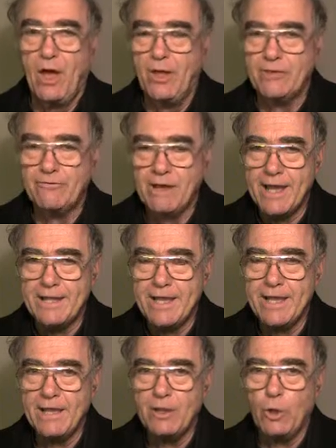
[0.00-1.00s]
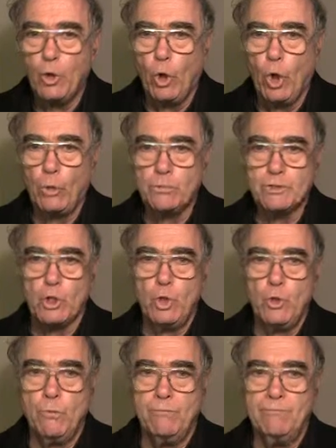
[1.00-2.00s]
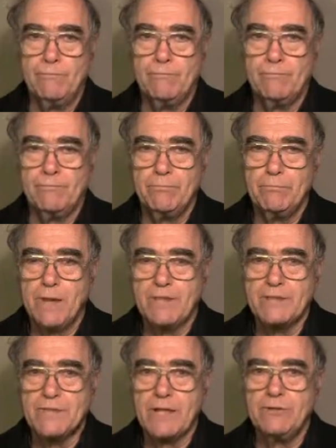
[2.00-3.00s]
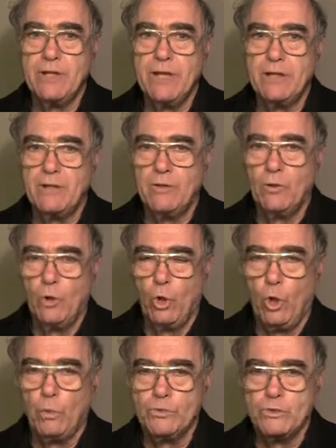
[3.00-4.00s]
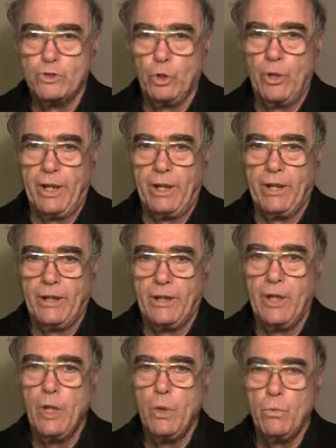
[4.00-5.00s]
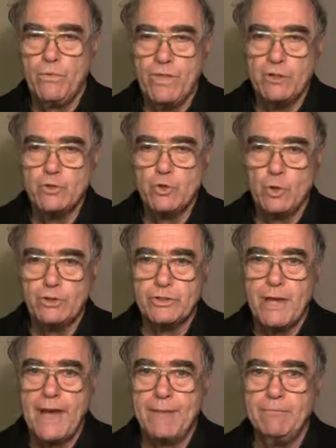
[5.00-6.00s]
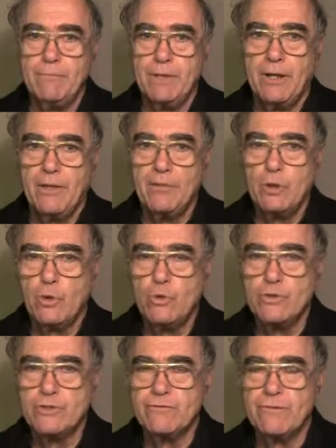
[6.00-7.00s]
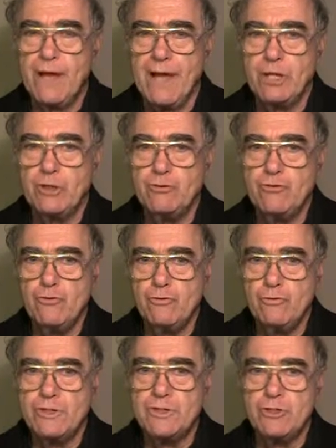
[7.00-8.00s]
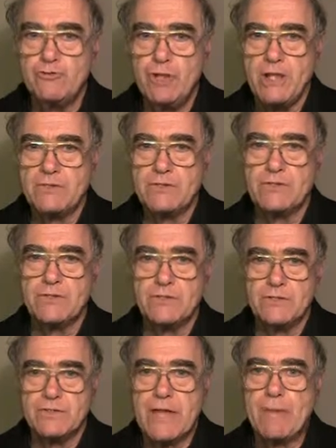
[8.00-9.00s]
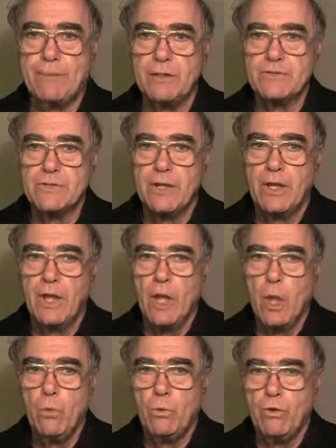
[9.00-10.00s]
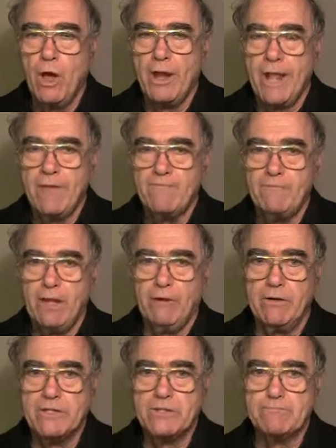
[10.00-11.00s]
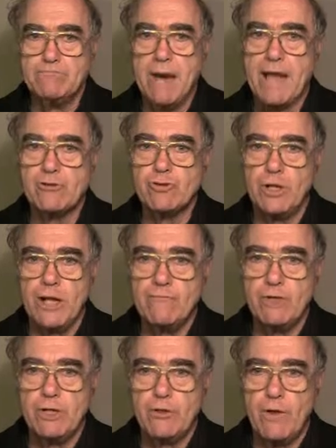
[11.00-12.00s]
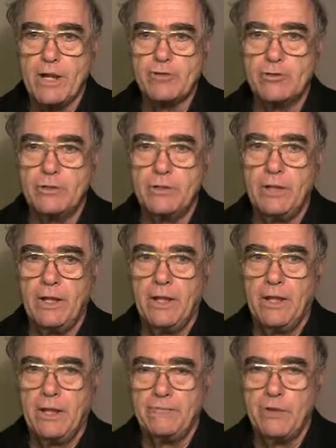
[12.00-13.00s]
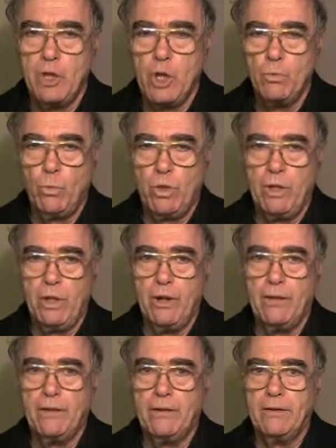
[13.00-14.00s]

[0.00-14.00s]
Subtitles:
On the Friday, all was gloom. By the Sunday, all was joy. Within a short time, the crucified and risen Jesus' disciples were on a vigorous march in every direction of the known world.